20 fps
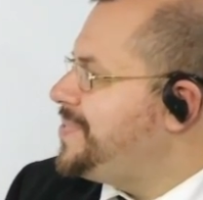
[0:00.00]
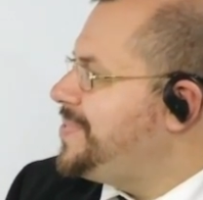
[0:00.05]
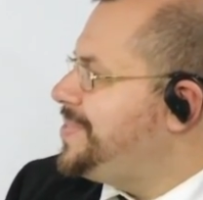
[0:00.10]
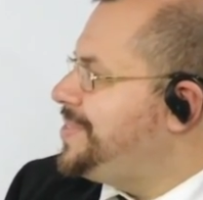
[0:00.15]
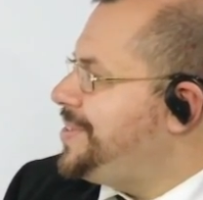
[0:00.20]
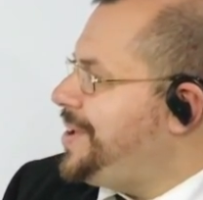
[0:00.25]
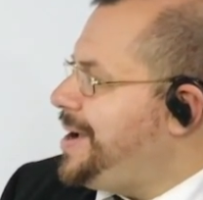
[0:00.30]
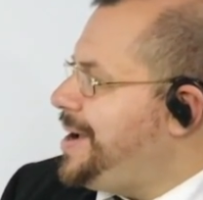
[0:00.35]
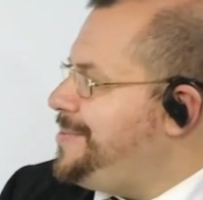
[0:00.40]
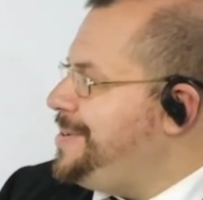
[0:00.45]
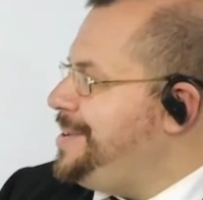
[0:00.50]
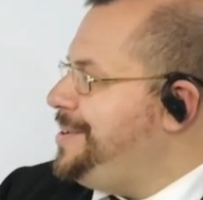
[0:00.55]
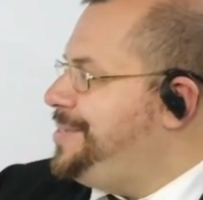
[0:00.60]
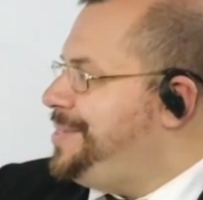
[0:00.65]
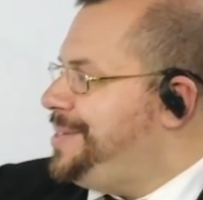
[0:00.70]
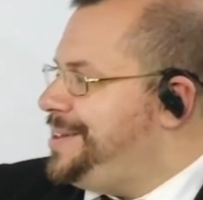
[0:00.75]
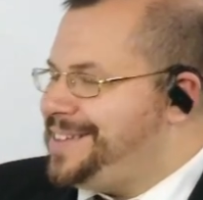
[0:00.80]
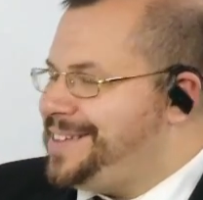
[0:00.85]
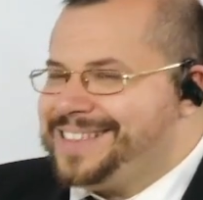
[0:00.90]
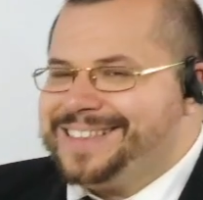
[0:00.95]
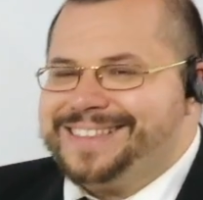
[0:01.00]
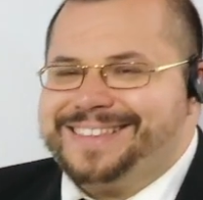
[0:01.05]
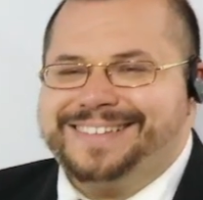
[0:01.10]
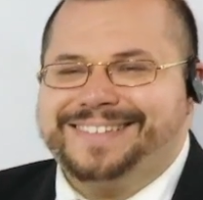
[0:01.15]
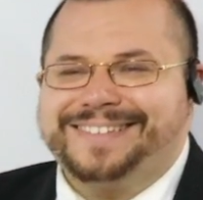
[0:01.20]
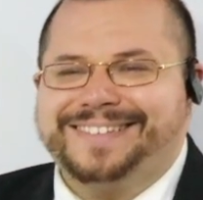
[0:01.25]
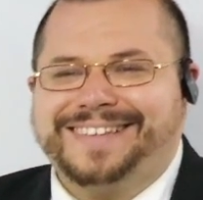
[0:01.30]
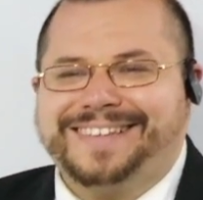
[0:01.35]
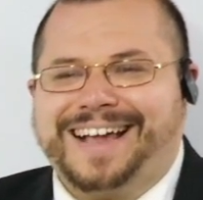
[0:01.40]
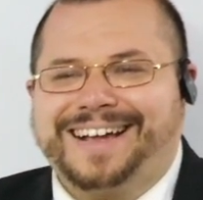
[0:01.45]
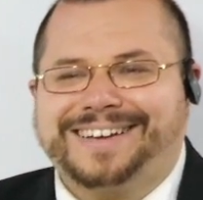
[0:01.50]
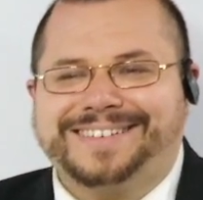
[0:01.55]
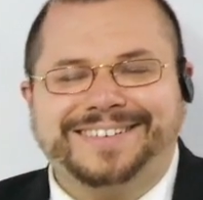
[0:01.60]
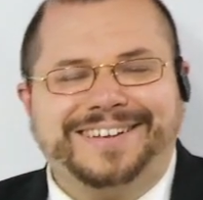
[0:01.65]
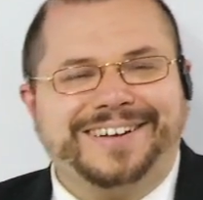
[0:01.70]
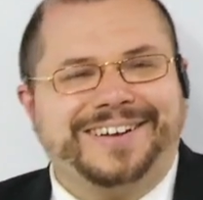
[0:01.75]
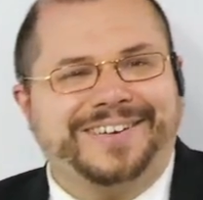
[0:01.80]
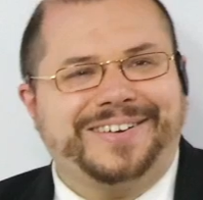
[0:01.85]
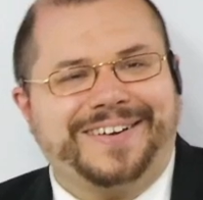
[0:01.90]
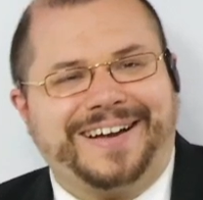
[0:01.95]
So how many of you think that this is
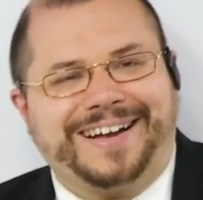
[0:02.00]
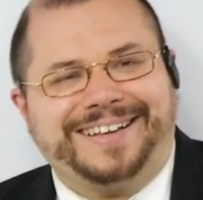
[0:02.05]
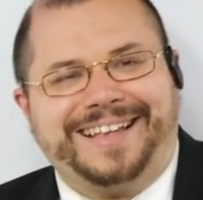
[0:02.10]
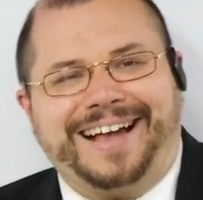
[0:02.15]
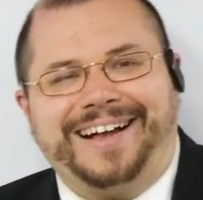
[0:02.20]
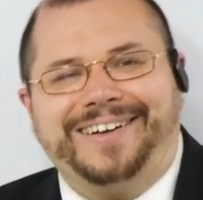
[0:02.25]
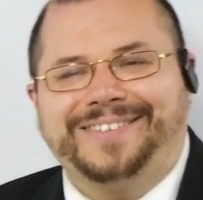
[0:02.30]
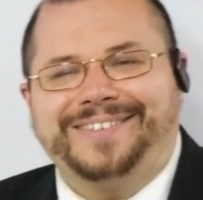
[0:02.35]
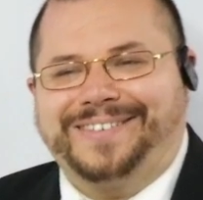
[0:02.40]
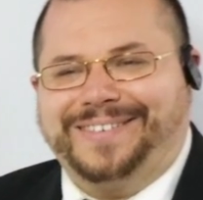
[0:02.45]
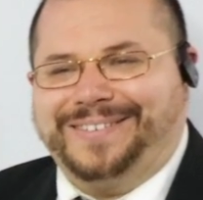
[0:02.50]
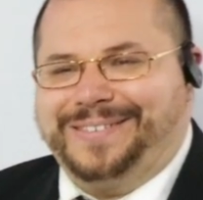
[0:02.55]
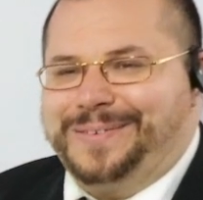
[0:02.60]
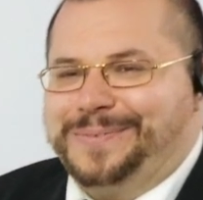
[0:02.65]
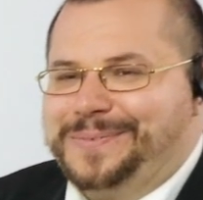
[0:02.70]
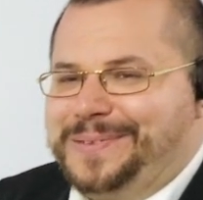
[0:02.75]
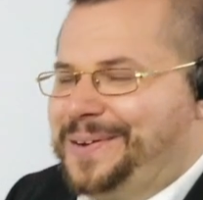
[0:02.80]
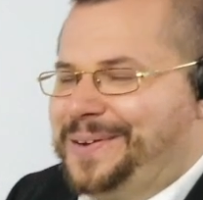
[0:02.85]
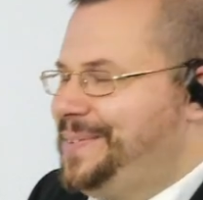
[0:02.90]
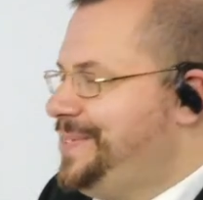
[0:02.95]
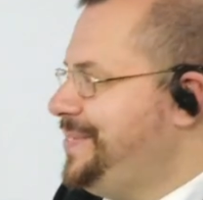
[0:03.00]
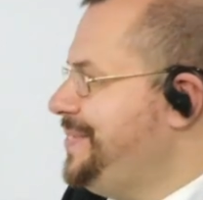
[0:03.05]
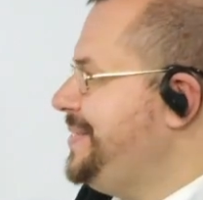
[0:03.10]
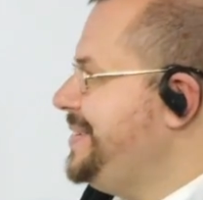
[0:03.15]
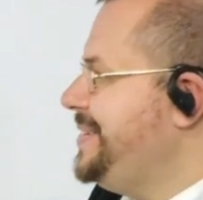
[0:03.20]
actually a correct algorithm, though?